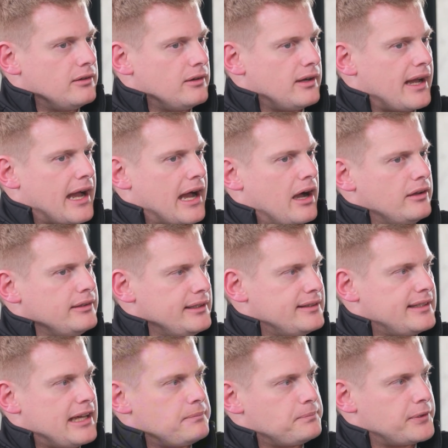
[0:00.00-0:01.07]
How did
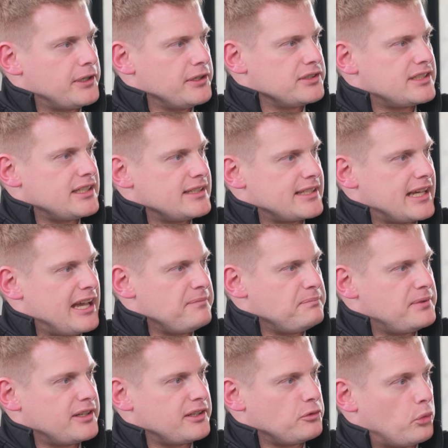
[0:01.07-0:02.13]
that process
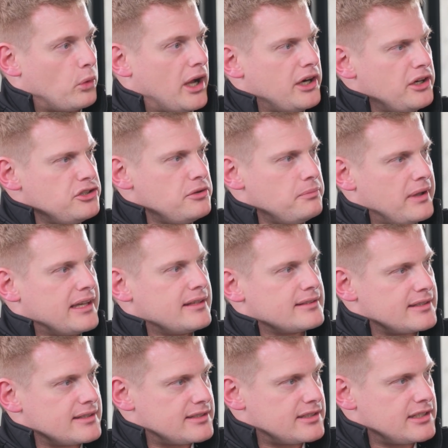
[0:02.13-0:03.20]
happen, and why did you make the
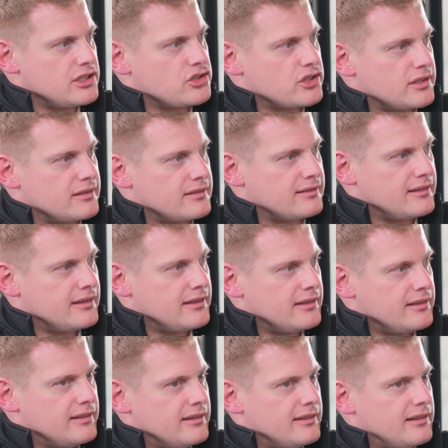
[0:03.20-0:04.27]
decision
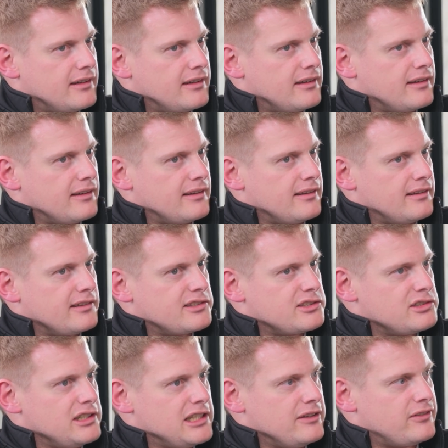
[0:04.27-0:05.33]
to
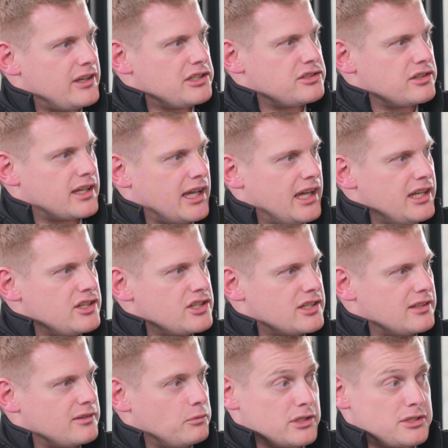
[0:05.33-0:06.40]
leave
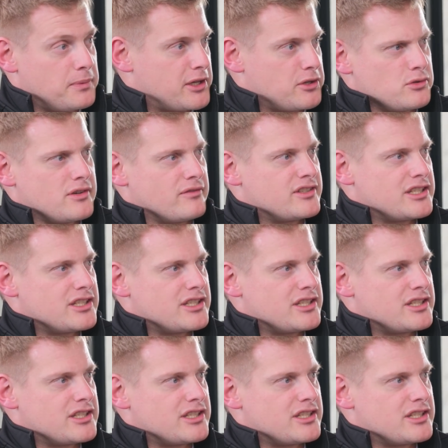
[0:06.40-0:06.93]
education? Was it because of